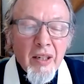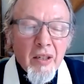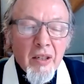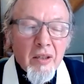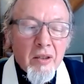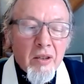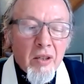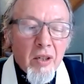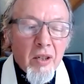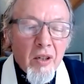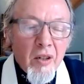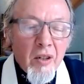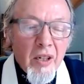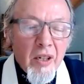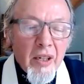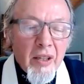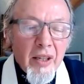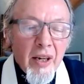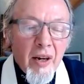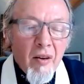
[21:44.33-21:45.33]
turning
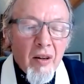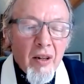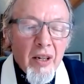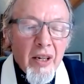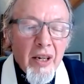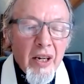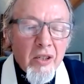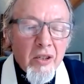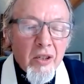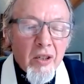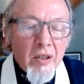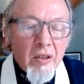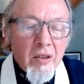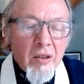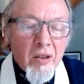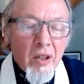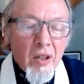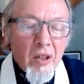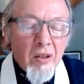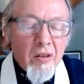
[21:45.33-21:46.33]
their allegiance
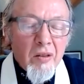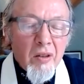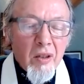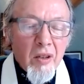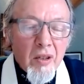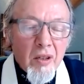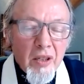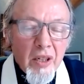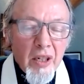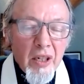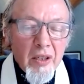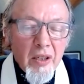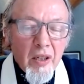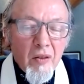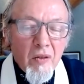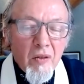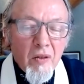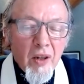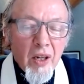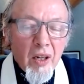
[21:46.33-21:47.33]
to the seated
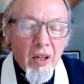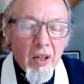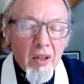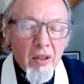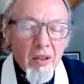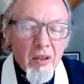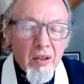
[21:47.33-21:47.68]
figure.